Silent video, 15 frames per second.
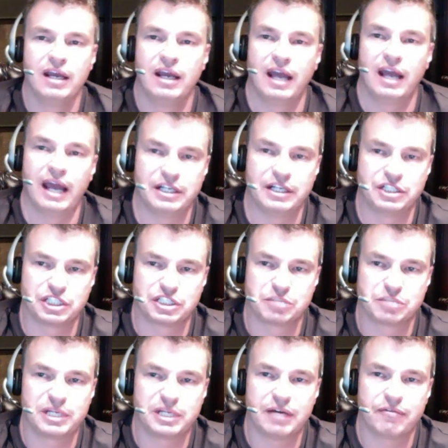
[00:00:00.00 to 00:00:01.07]
And just to
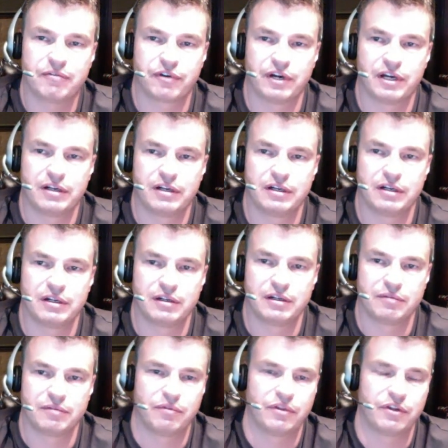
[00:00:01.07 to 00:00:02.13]
be upfront,
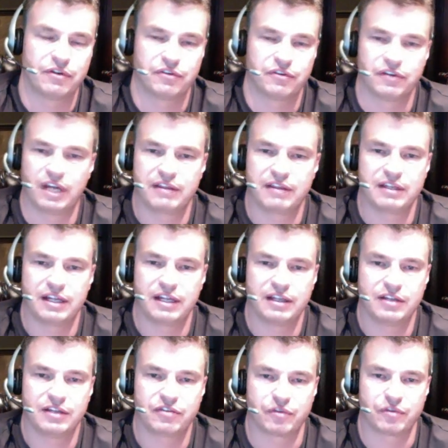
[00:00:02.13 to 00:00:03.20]
there's nothing in
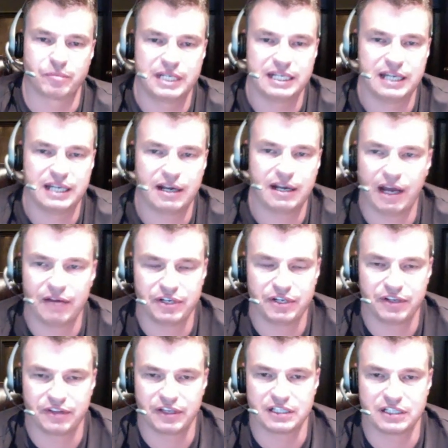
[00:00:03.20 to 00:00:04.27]
this for me. I don't have
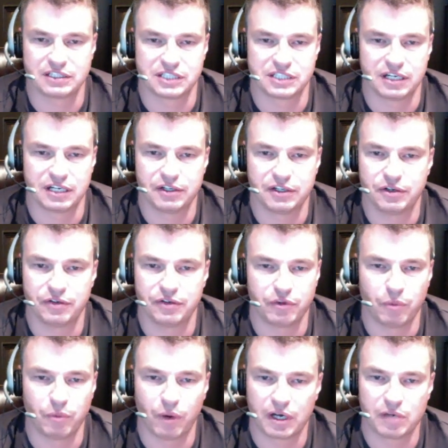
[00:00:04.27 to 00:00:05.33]
anything to sell you if
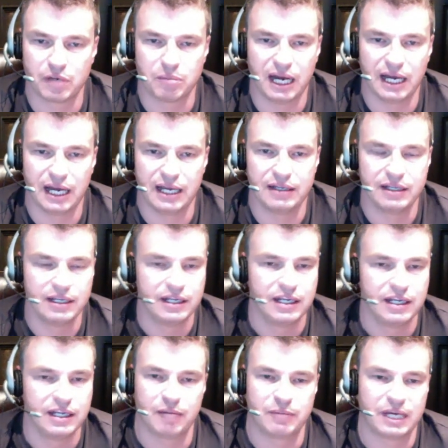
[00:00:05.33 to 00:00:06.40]
you wanted to buy it.
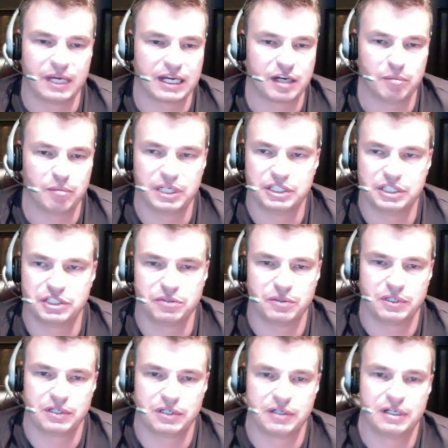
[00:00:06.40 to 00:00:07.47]
I'm not going to pitch you
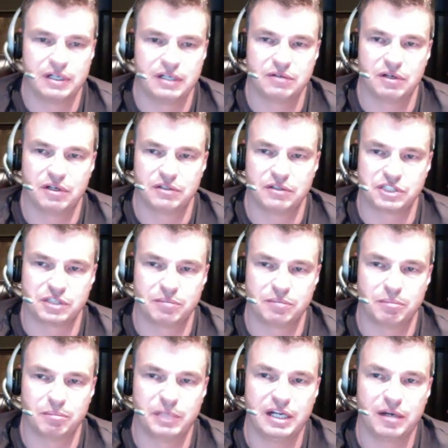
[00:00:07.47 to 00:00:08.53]
on
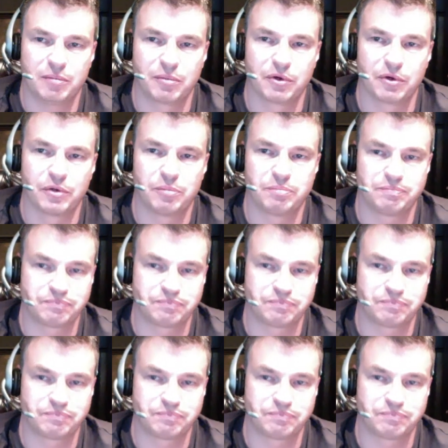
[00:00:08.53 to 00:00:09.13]
some meetup group,